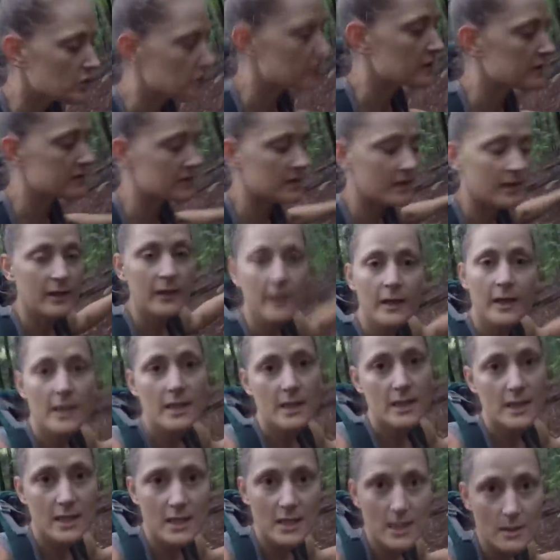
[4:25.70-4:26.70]
just
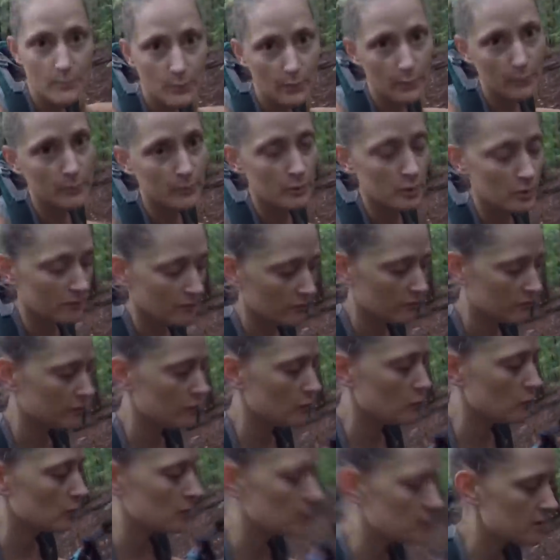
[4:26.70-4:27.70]
keep moving
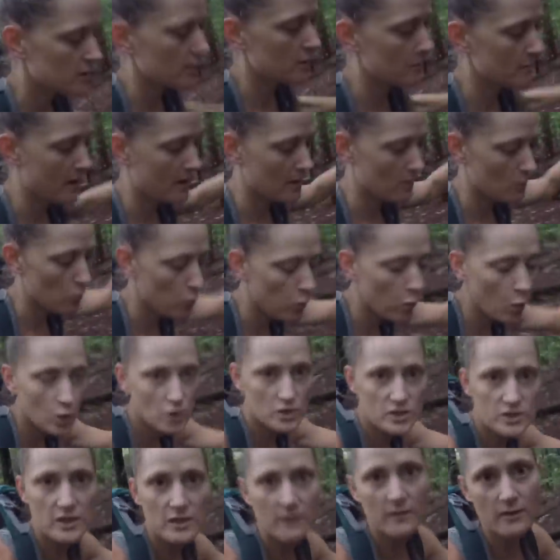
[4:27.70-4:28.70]
forward no matter
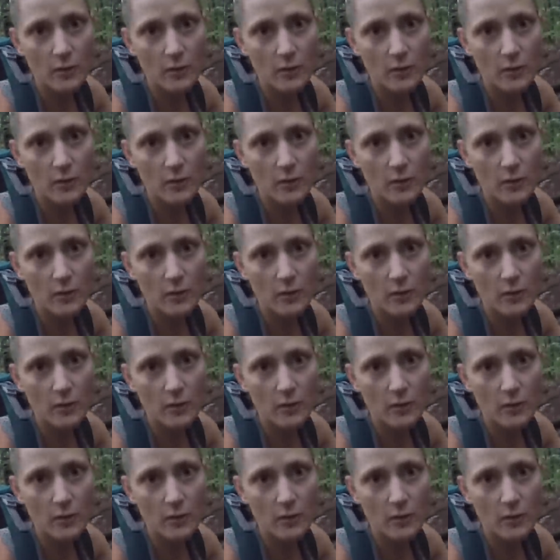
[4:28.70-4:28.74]
what